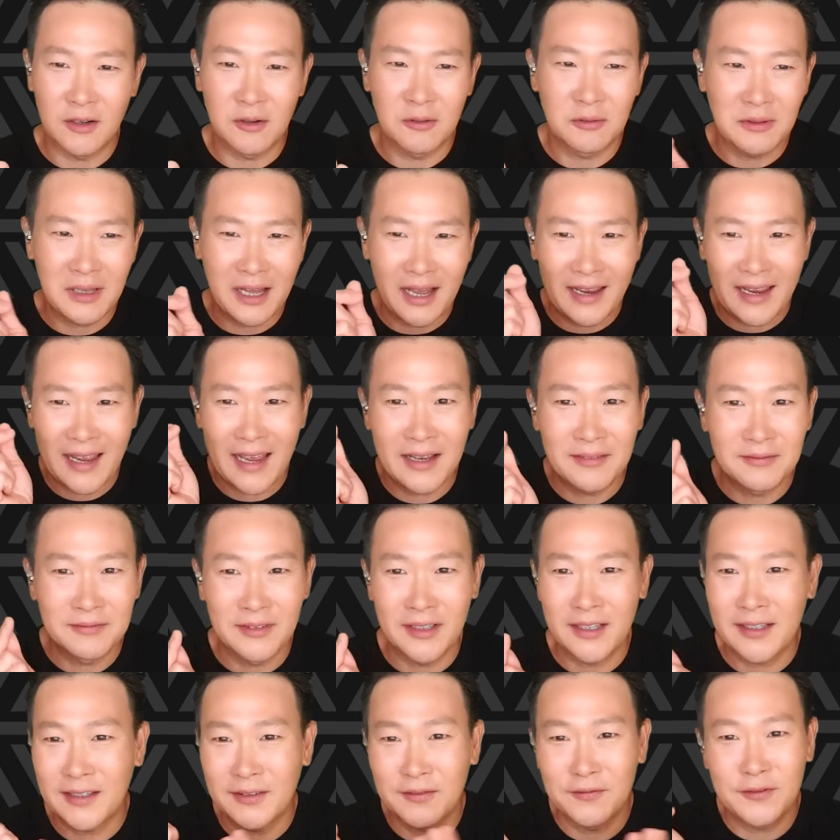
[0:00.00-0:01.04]
I have
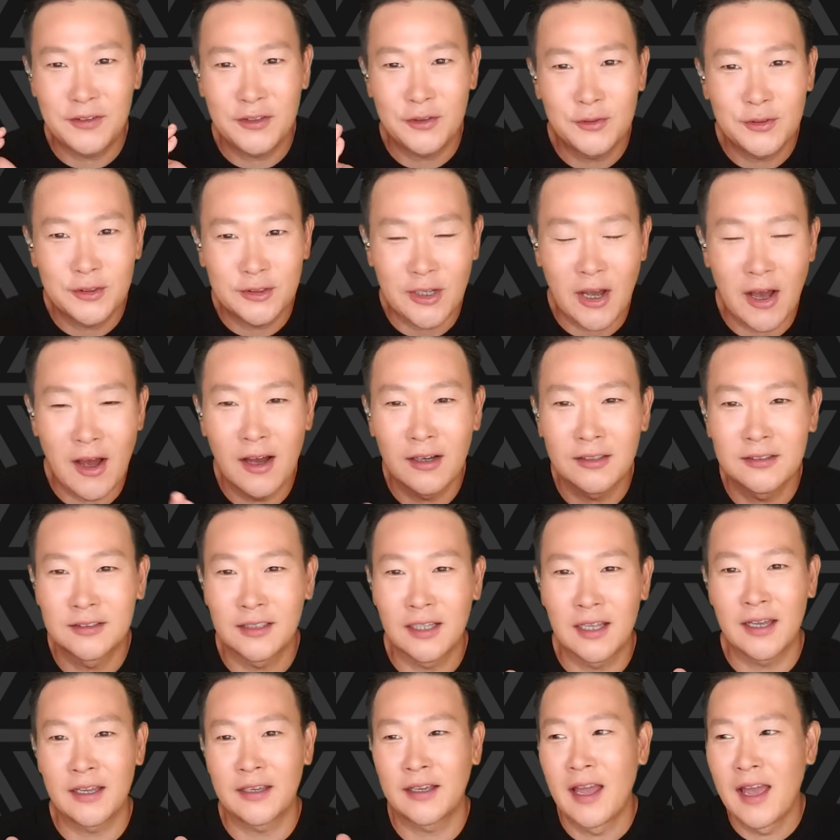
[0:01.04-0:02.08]
like a few stocks,
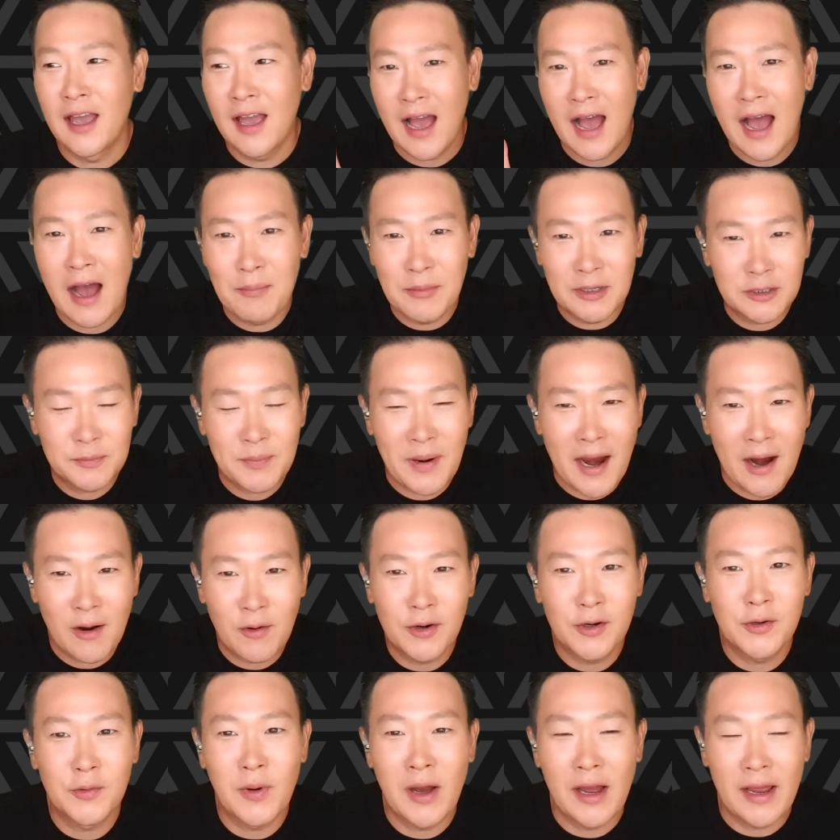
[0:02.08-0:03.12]
like how much power
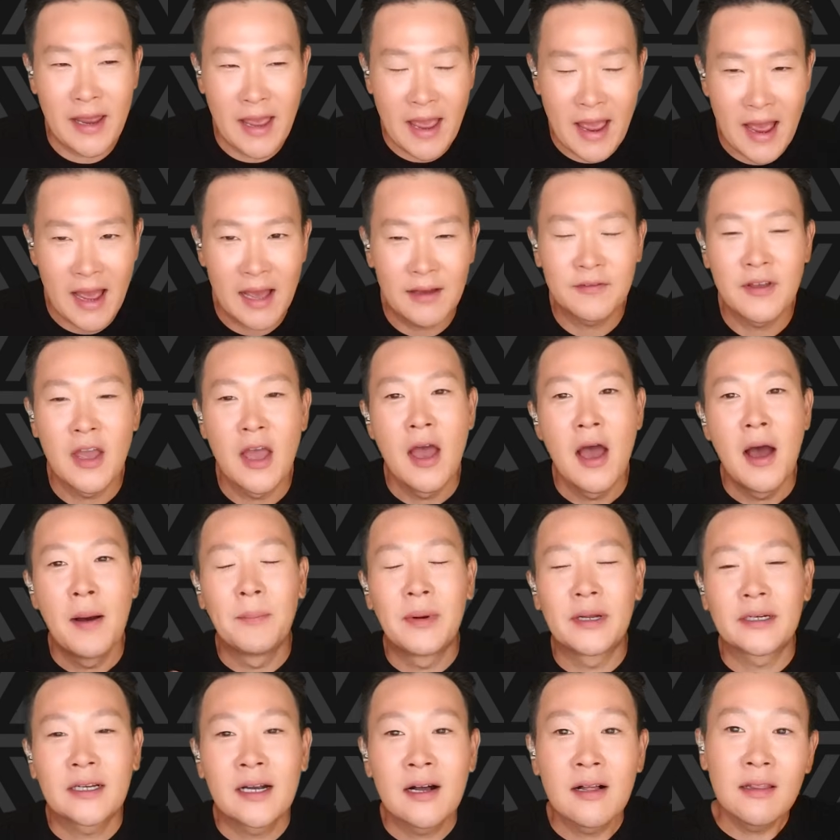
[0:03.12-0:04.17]
do I have?
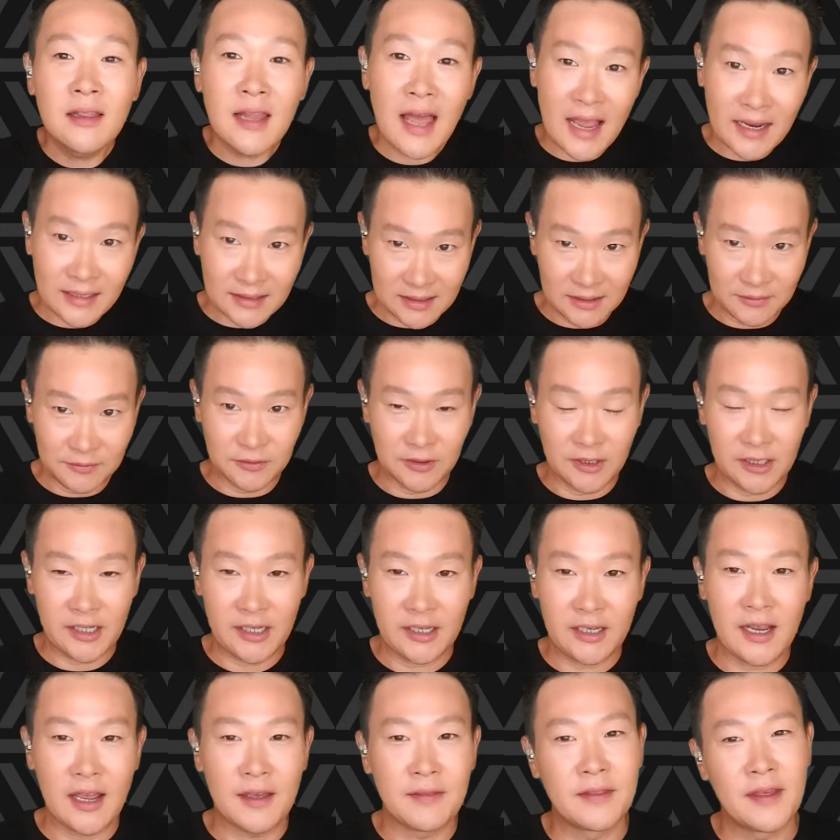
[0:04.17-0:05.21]
But
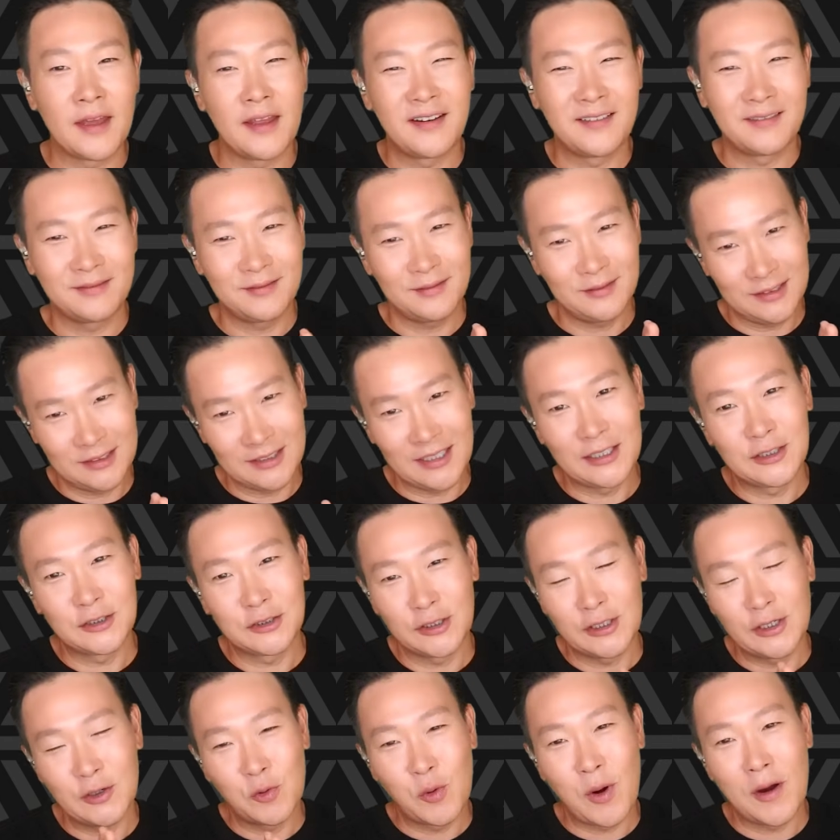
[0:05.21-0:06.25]
collectively, and then
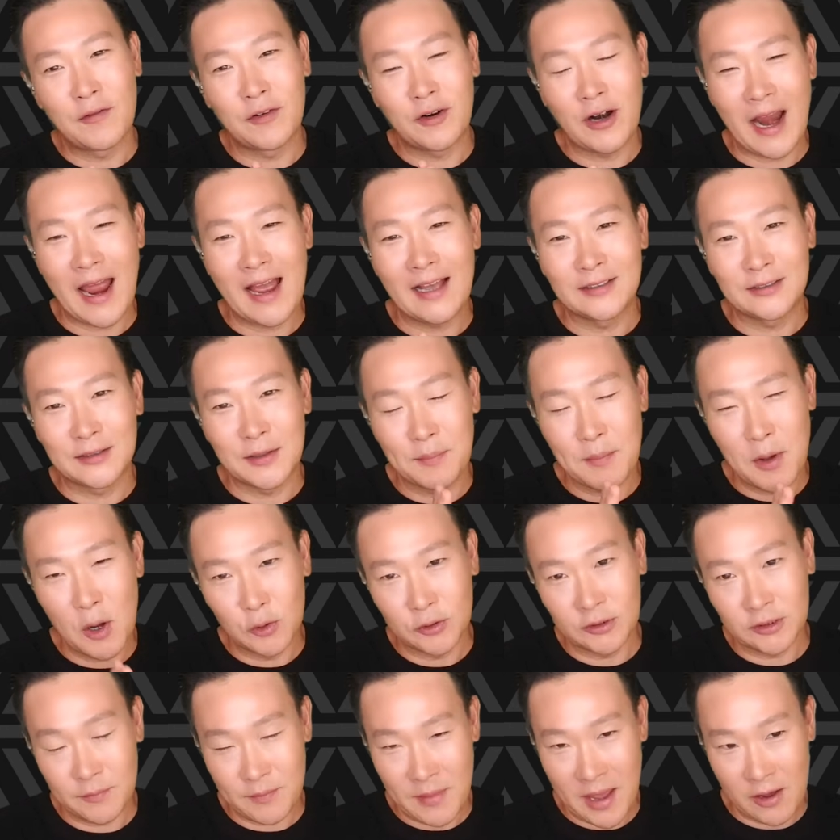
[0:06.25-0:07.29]
essentially whoever has the
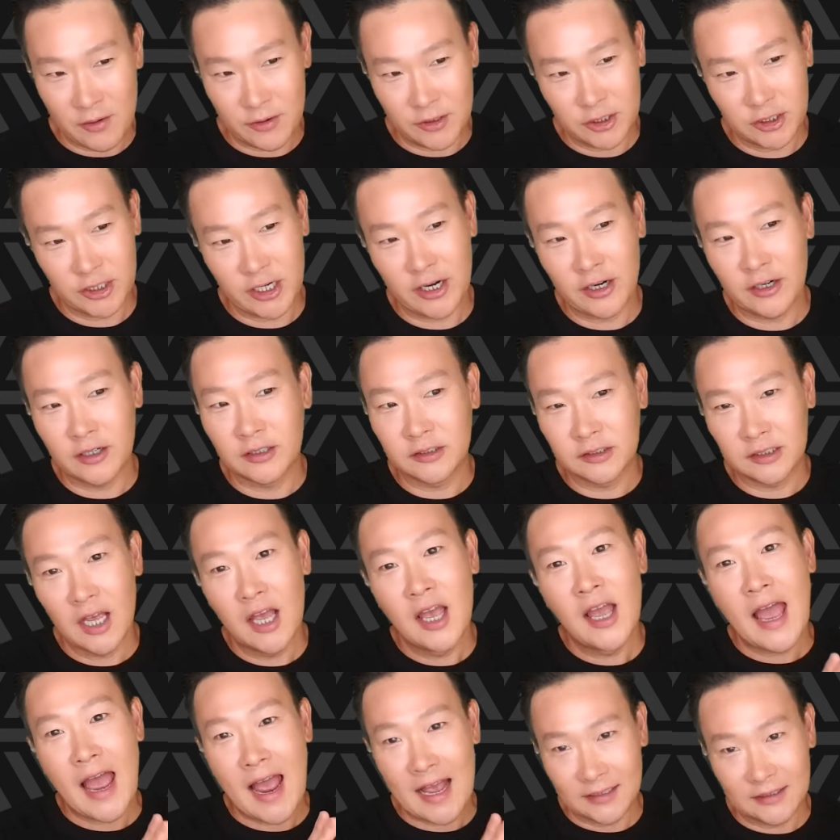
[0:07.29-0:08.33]
most amount of shares
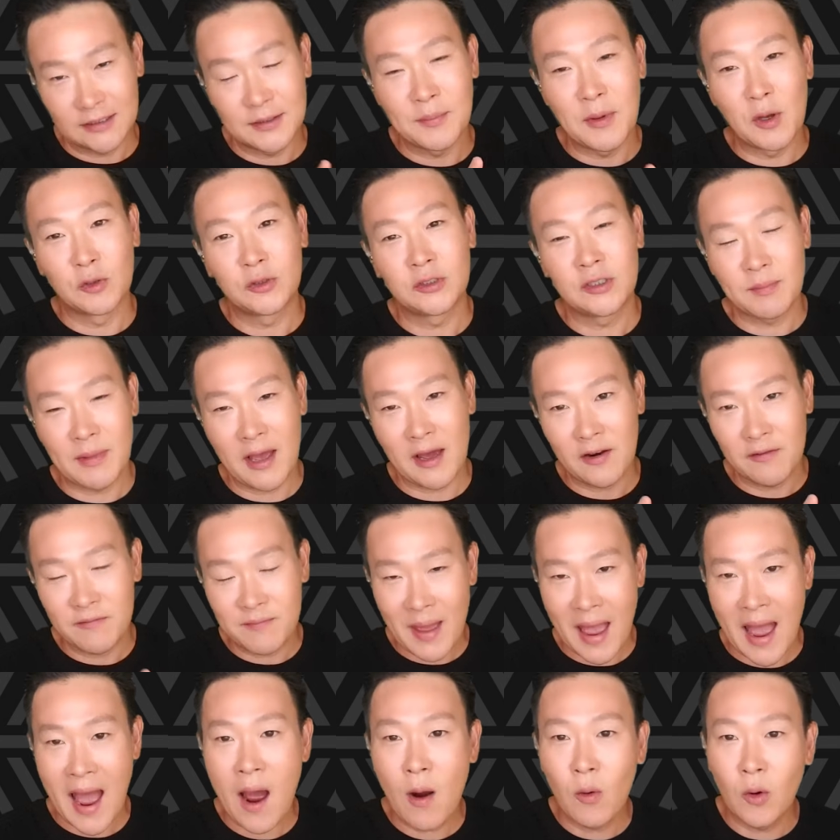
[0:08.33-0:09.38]
has the most amount of
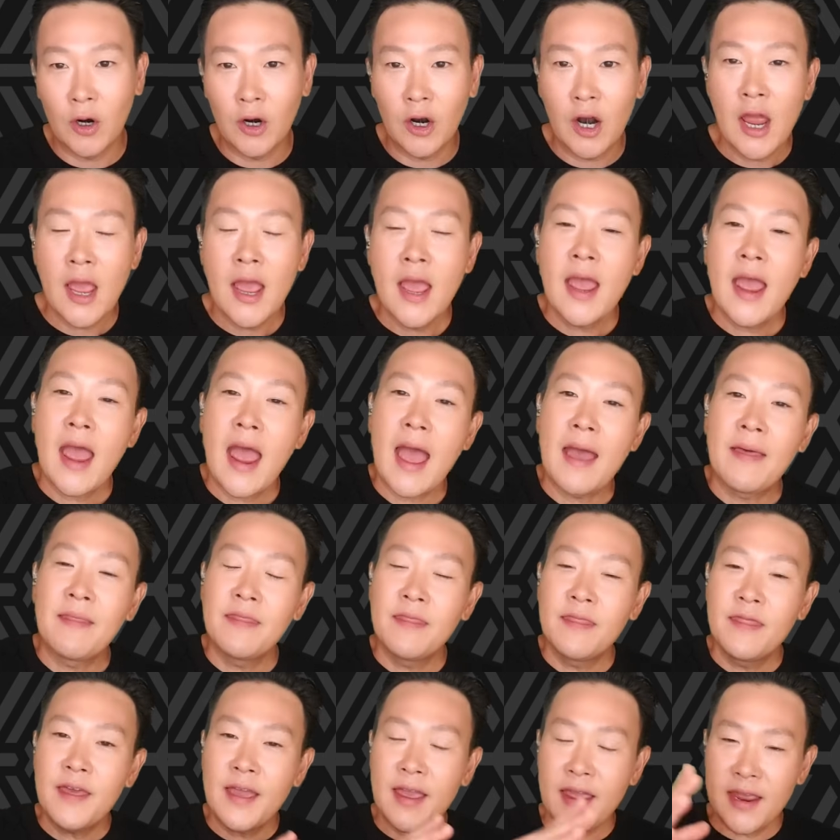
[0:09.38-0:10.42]
power,
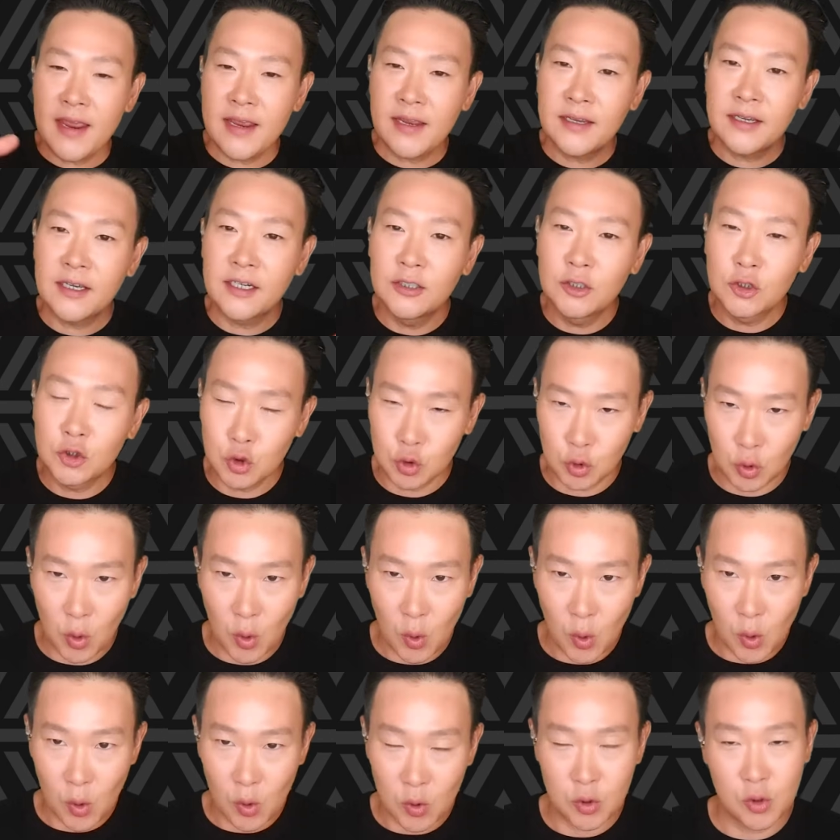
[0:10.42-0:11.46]
and they
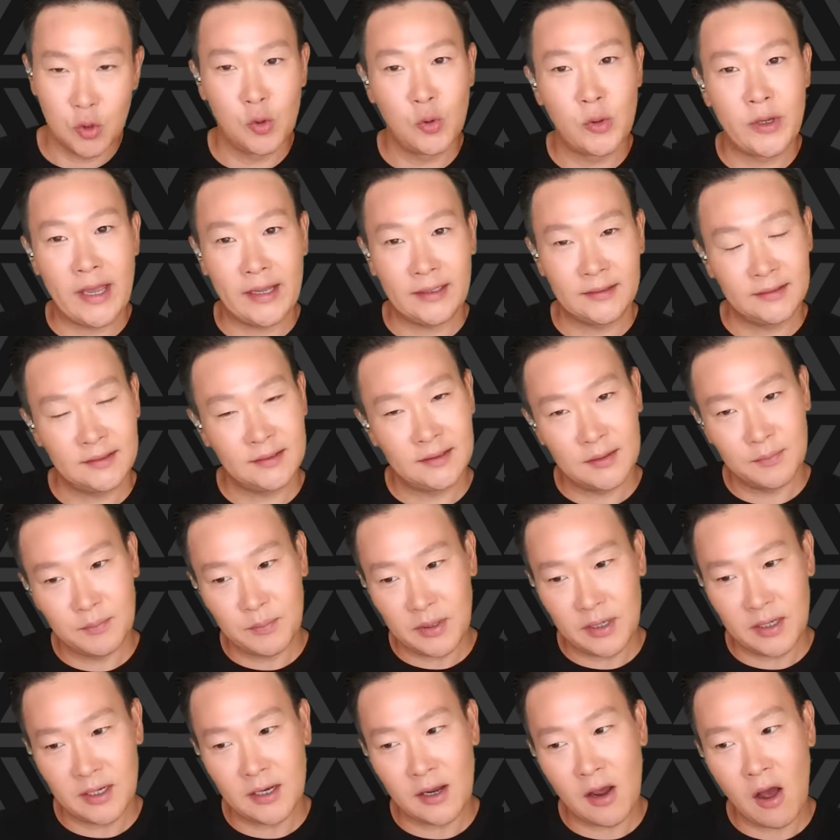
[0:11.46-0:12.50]
control who gets to
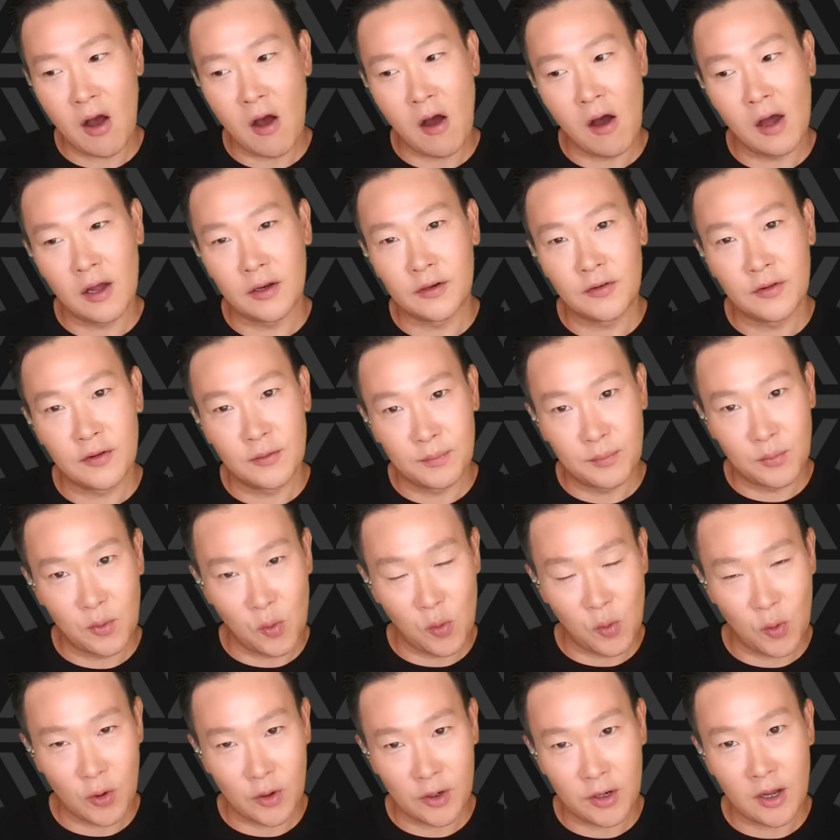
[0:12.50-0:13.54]
be on the
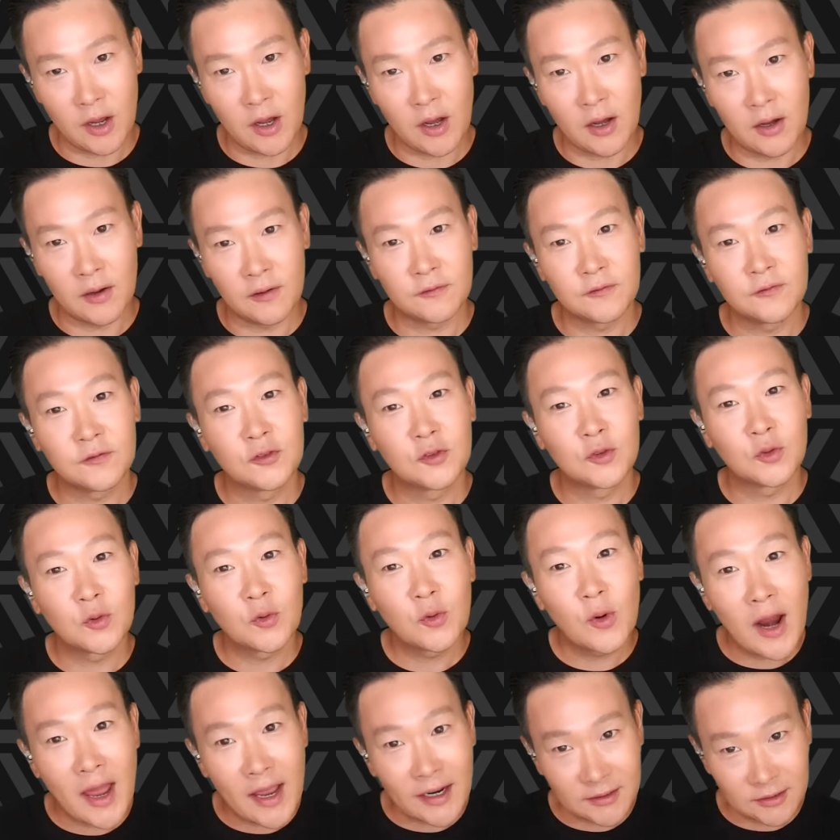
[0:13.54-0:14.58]
board of
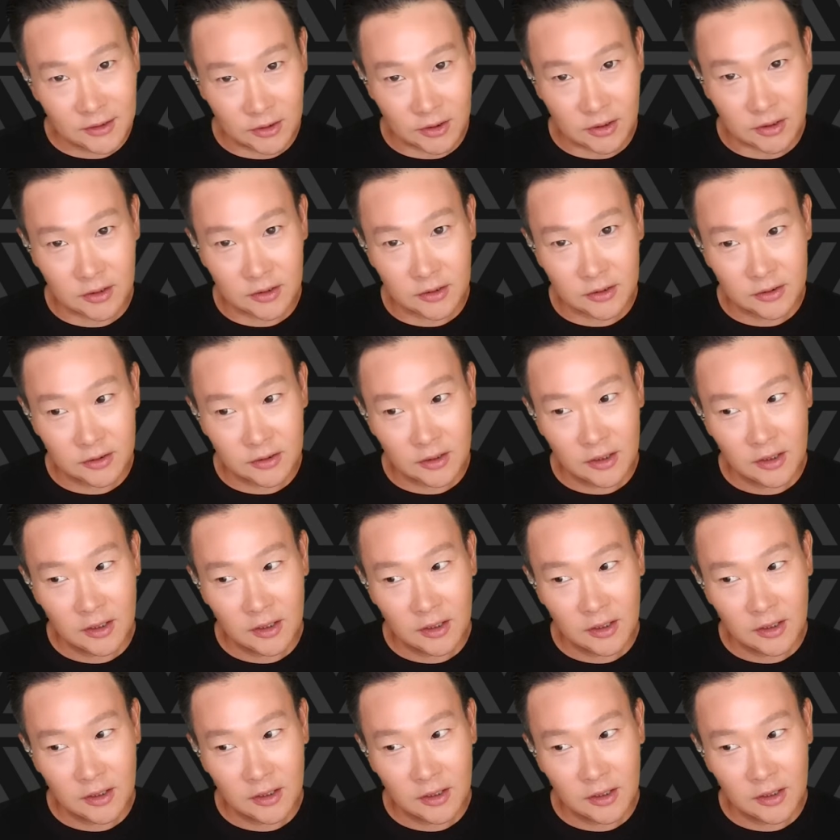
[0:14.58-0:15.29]
directors.